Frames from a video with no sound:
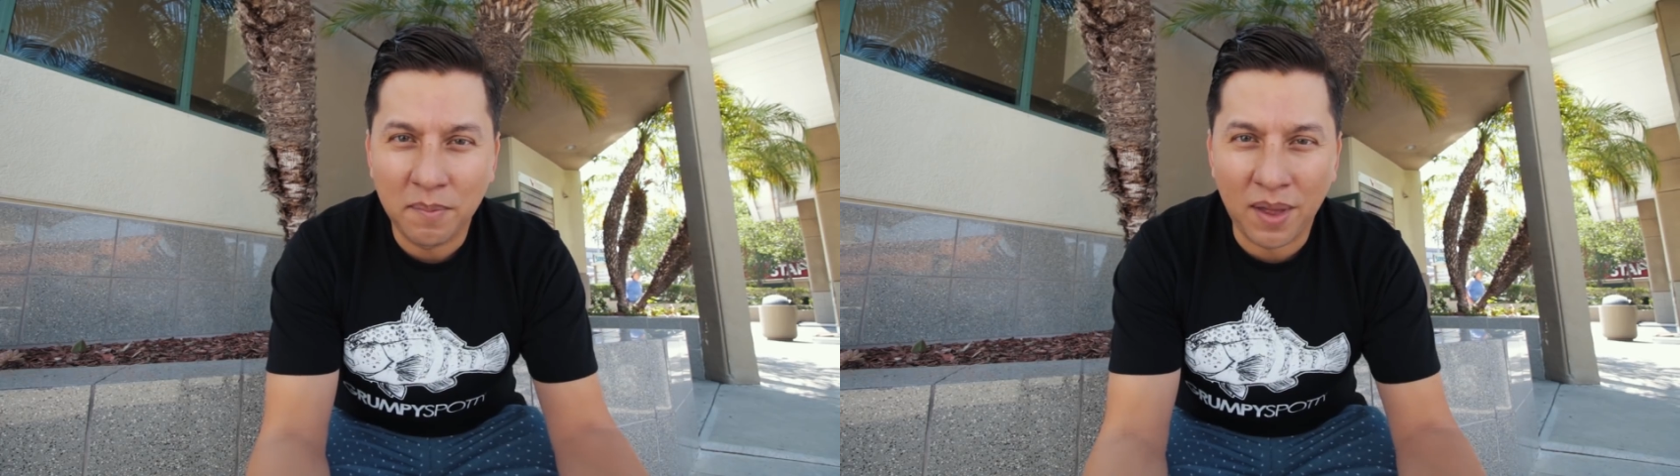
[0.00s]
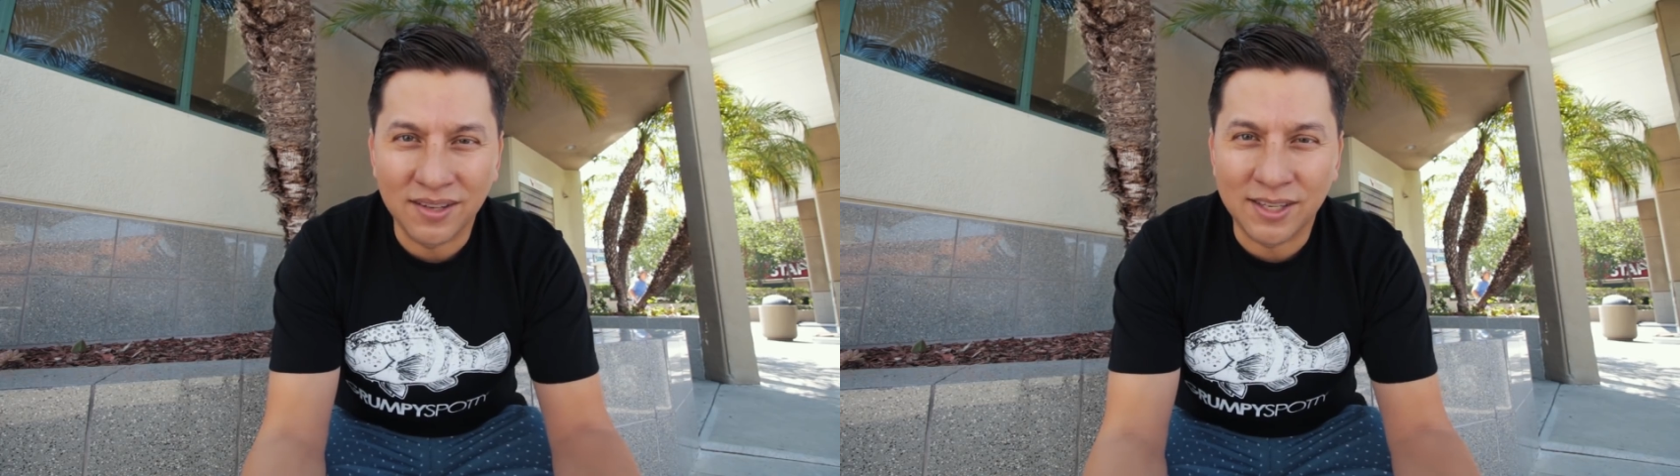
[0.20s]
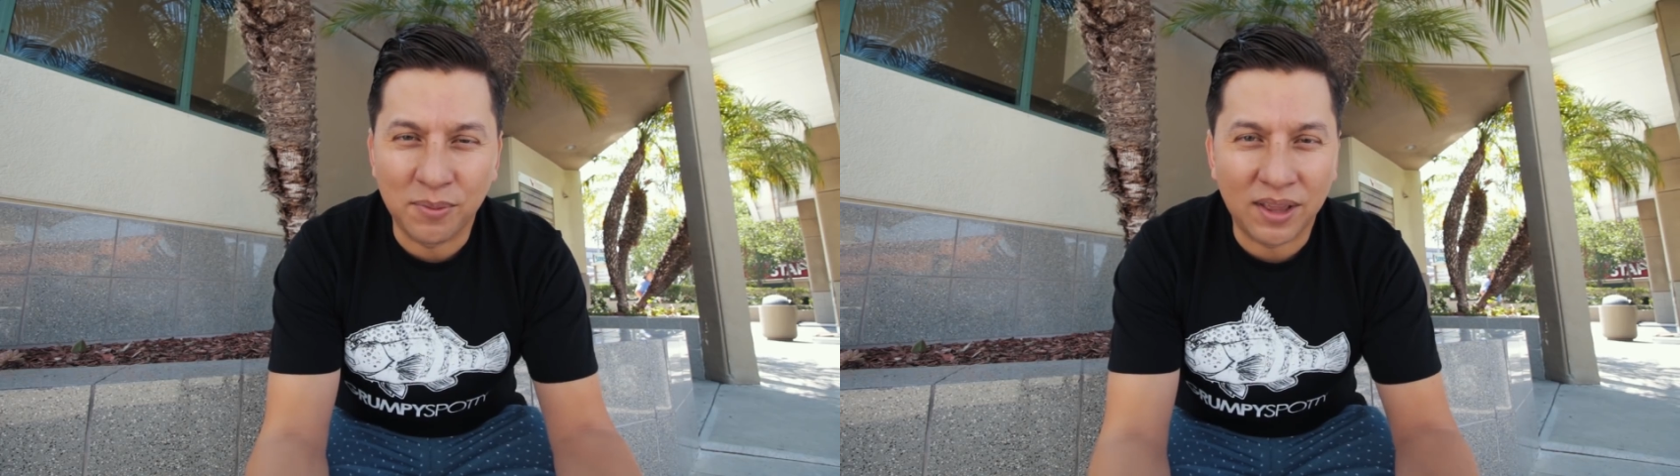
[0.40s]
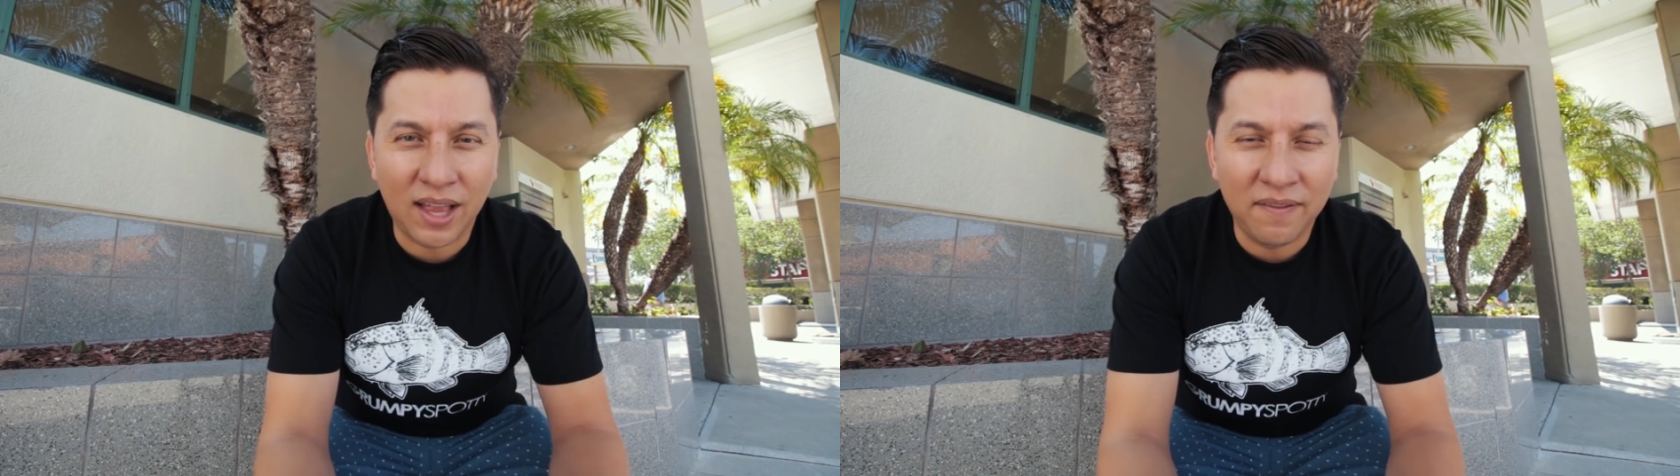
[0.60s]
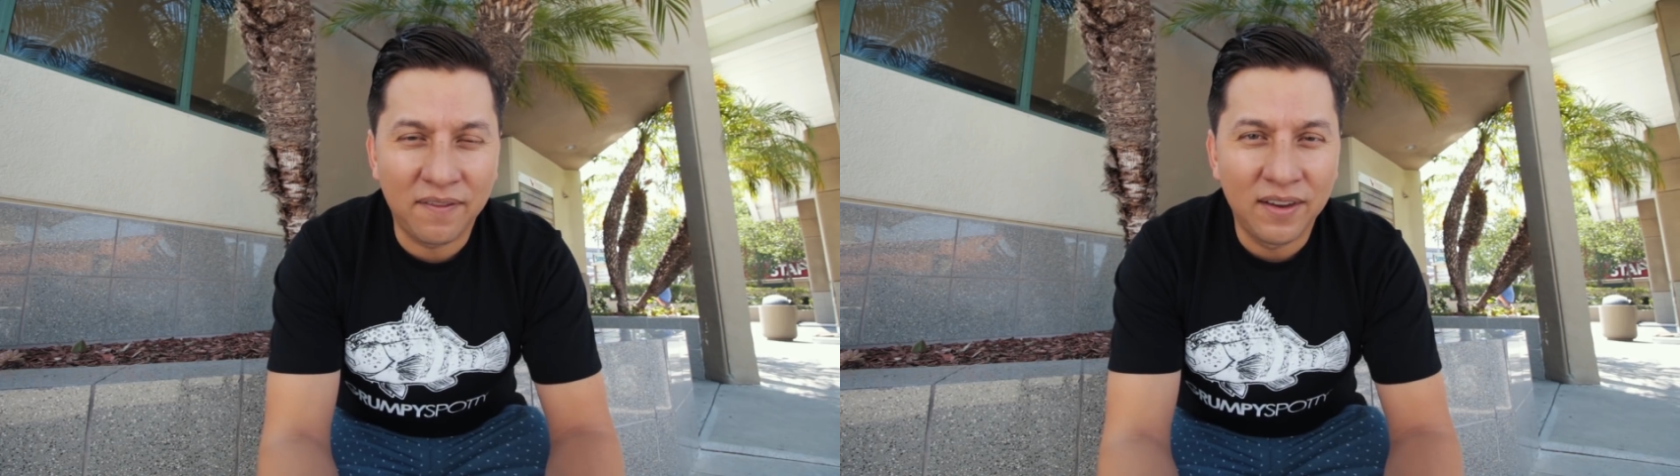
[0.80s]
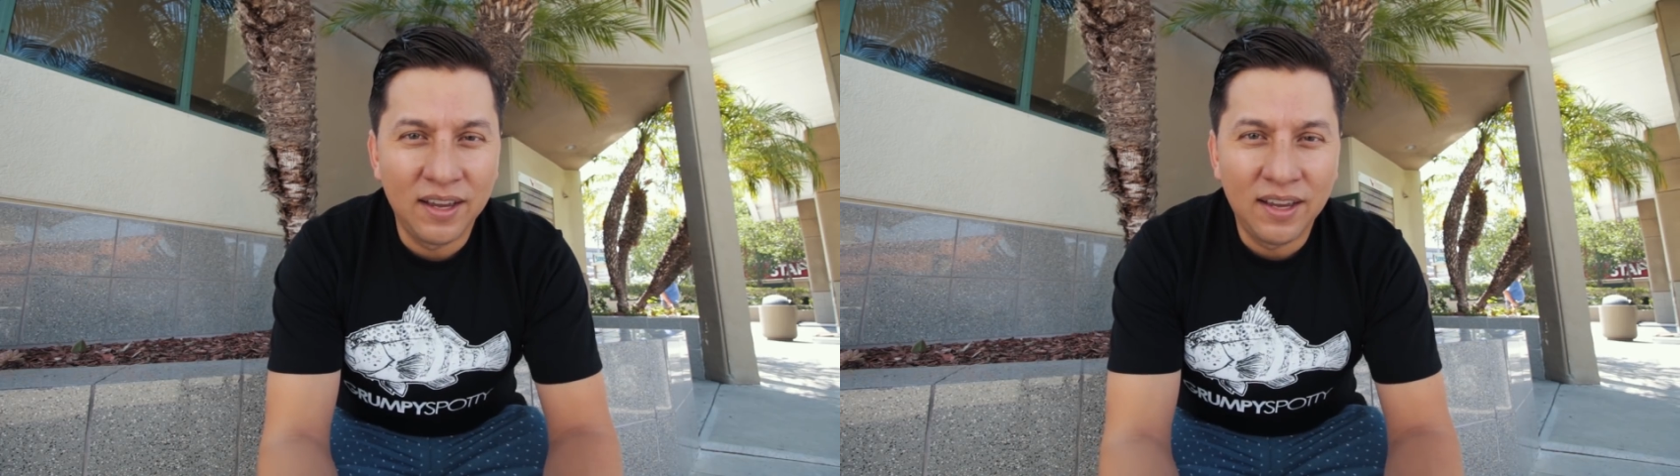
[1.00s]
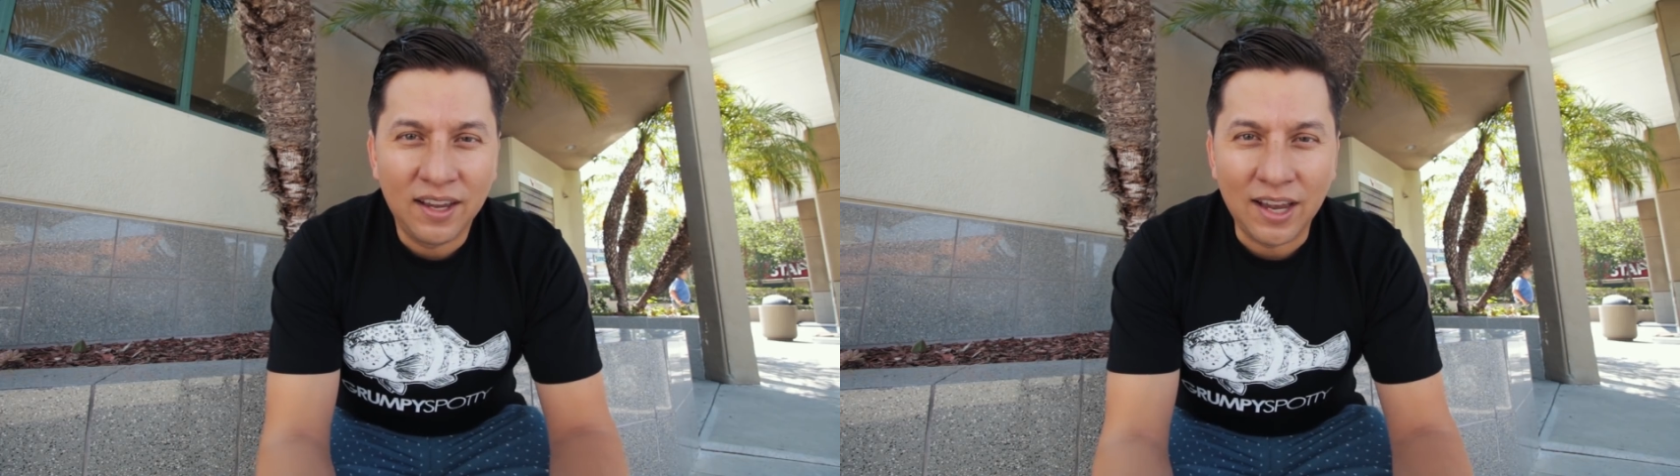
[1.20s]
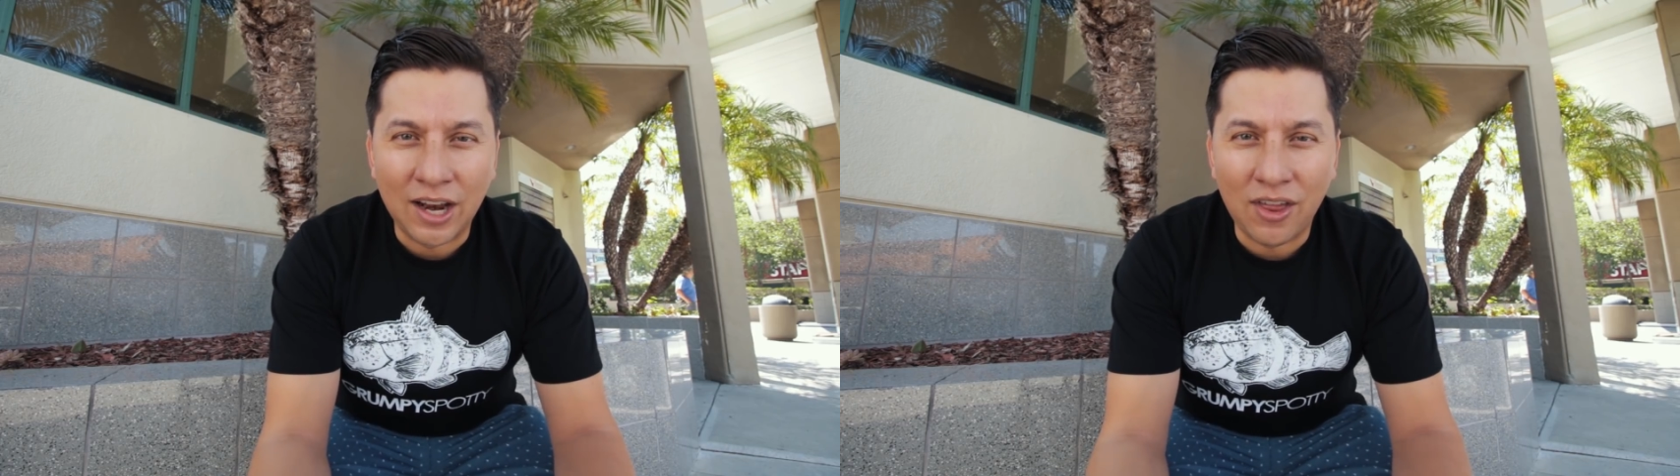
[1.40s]
balance it with life
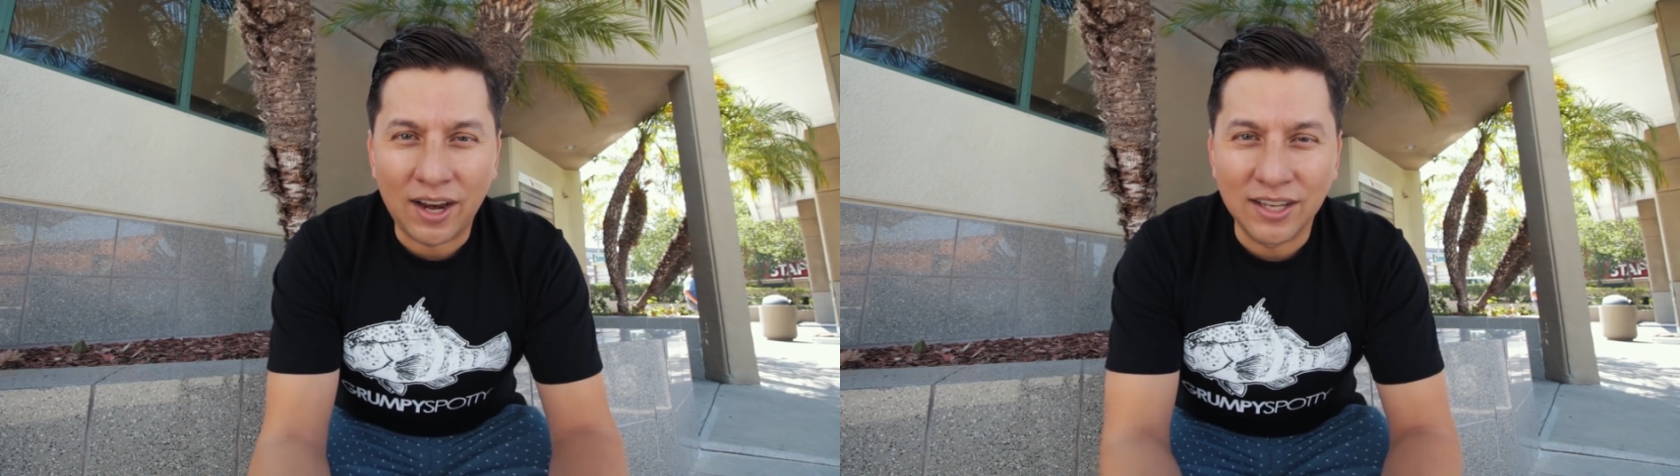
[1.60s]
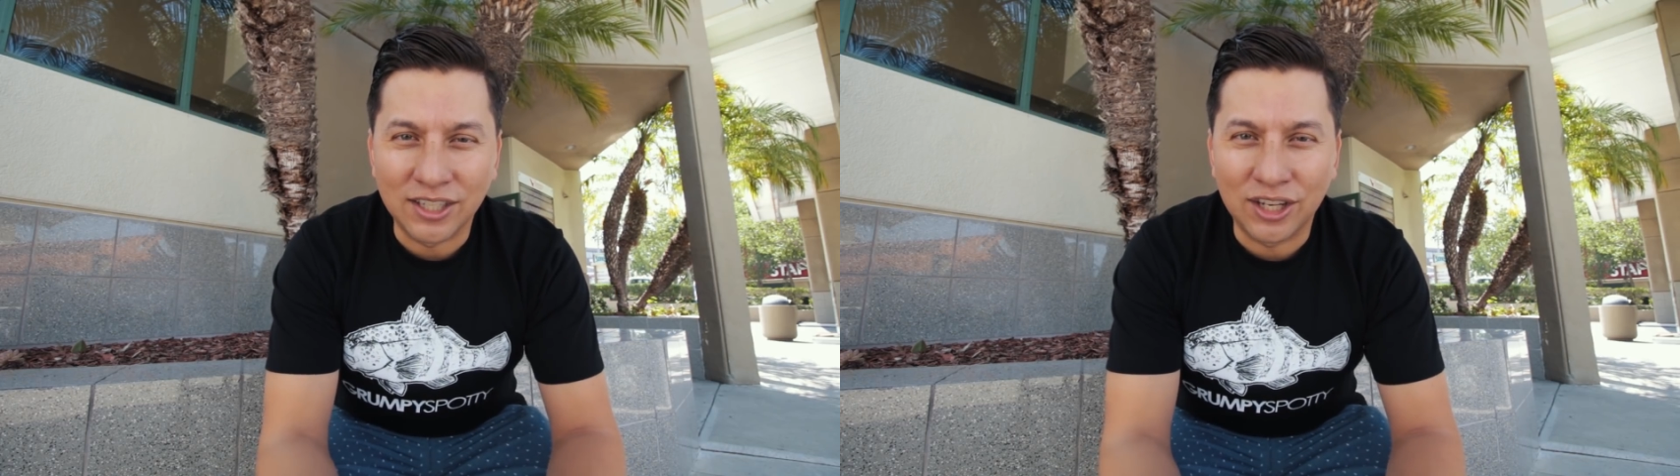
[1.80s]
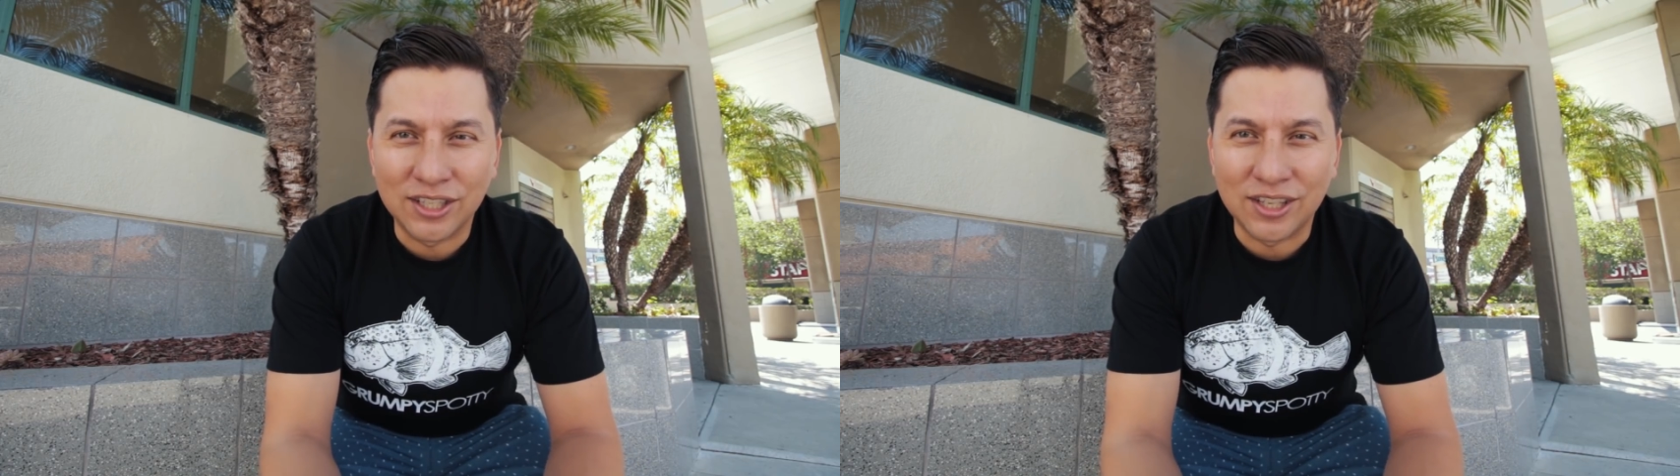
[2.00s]
and all that kinds of good